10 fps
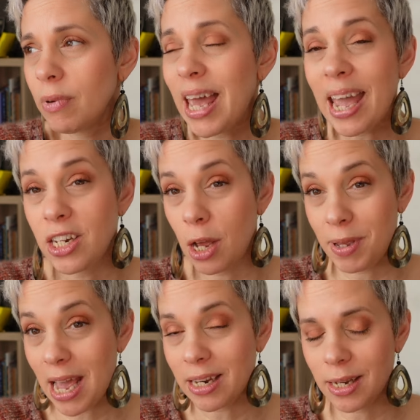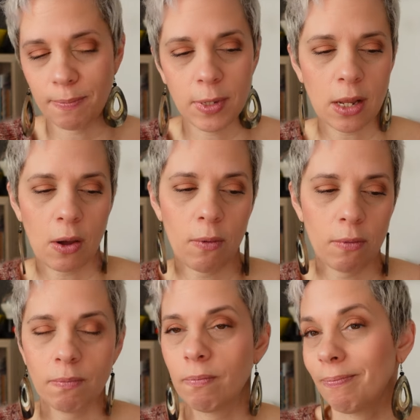caked up yet. So
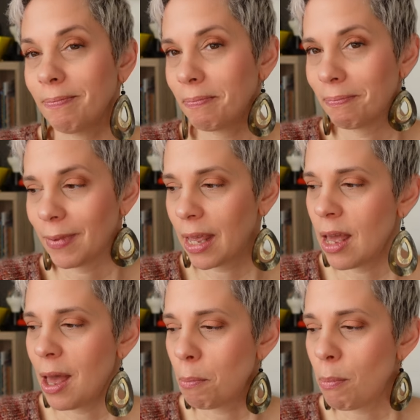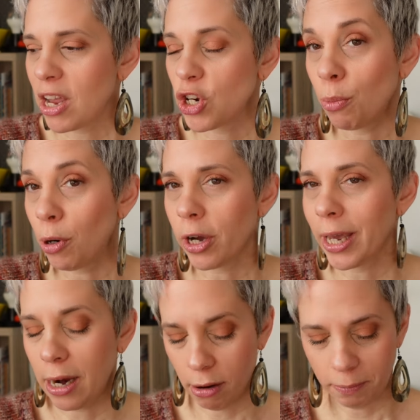major block
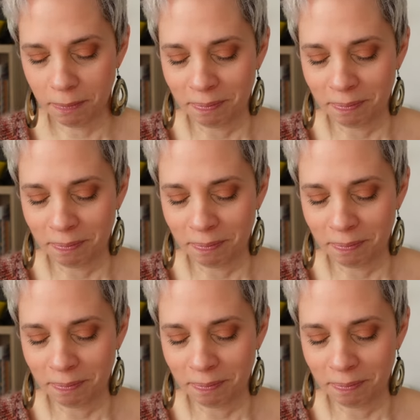here.